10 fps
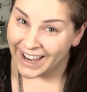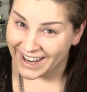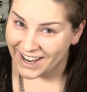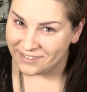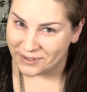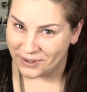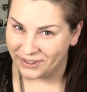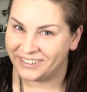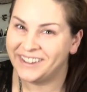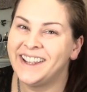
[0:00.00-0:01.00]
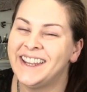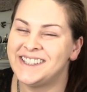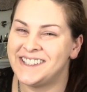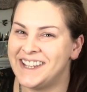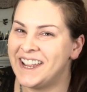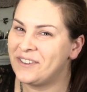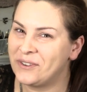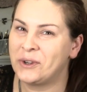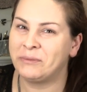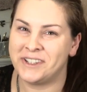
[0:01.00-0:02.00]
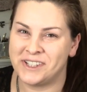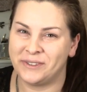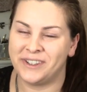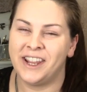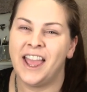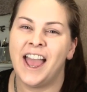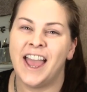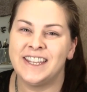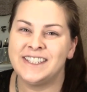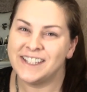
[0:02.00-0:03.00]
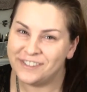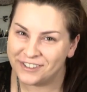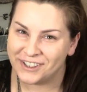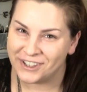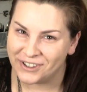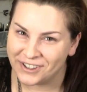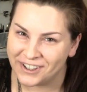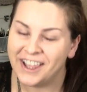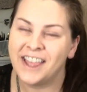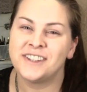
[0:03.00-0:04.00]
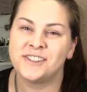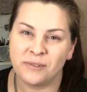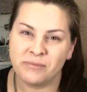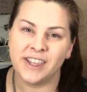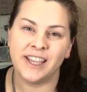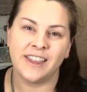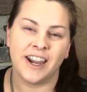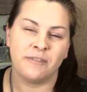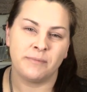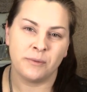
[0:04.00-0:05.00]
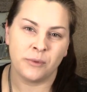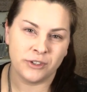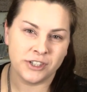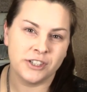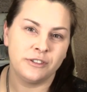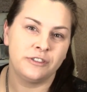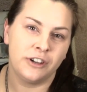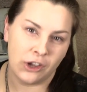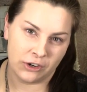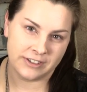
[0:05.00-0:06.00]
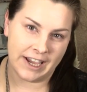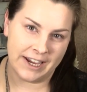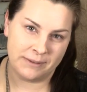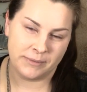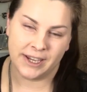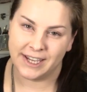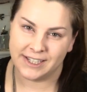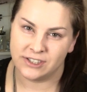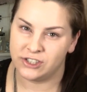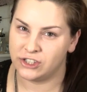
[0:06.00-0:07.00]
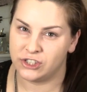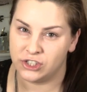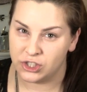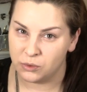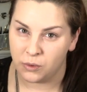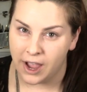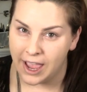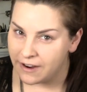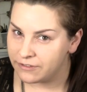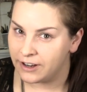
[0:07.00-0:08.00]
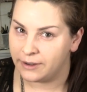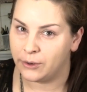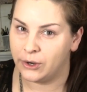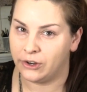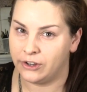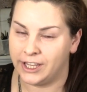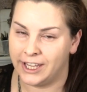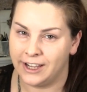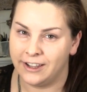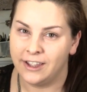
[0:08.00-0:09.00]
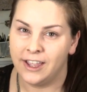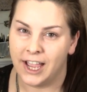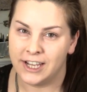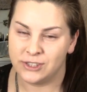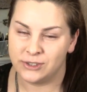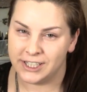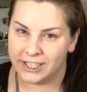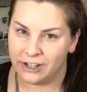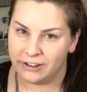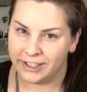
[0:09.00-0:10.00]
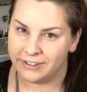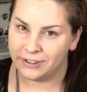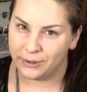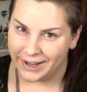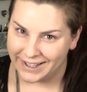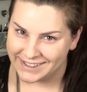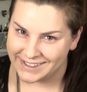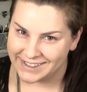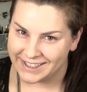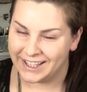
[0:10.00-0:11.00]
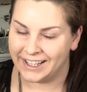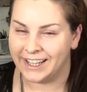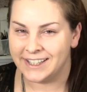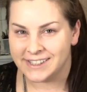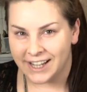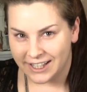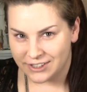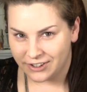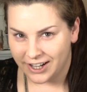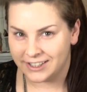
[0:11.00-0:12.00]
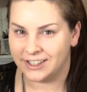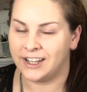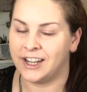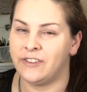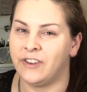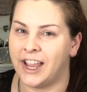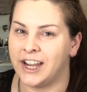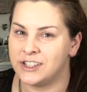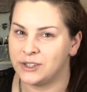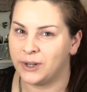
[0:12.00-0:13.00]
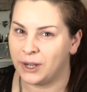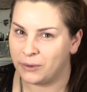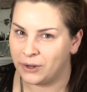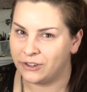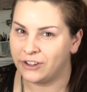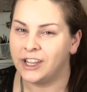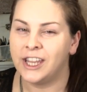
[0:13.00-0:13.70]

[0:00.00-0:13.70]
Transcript: Hiya everyone, today I'm going to be doing a different look. Something that I've been wanting to do for a long time is just do whatever I want on here. I do take a lot of your requests and I get sidetracked and I never get to do what I want.